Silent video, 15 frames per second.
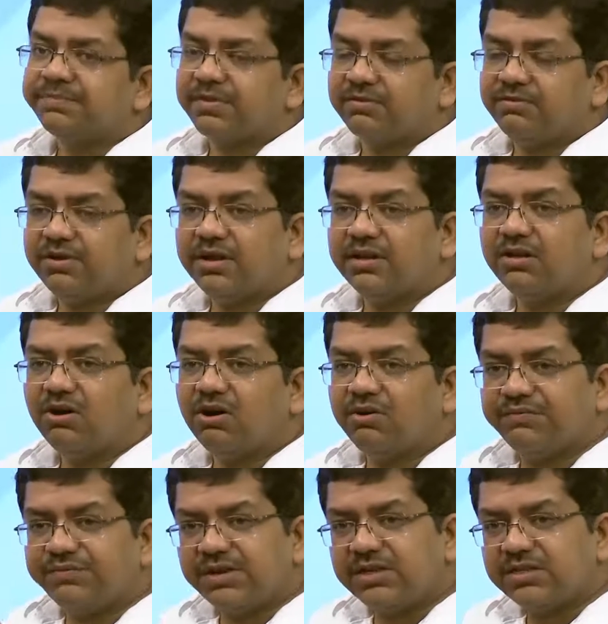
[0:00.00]
where the
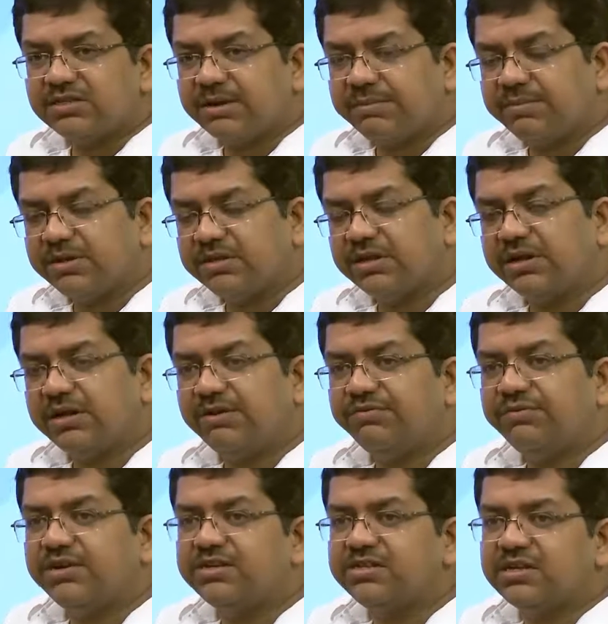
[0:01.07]
offerings among the
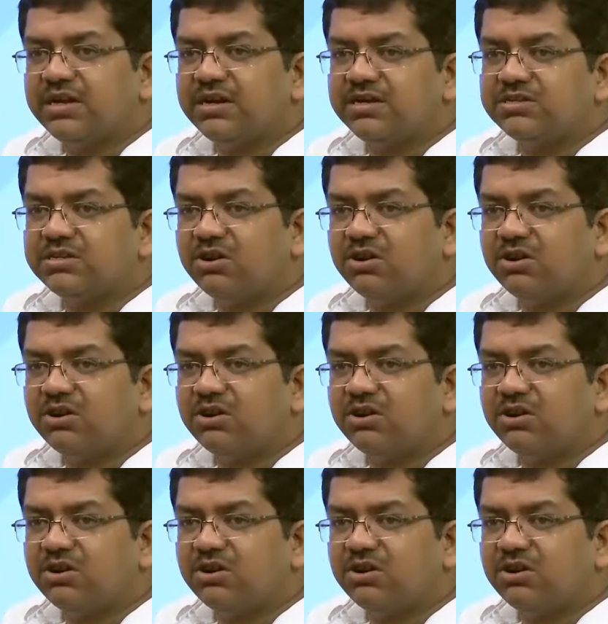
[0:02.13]
different sellers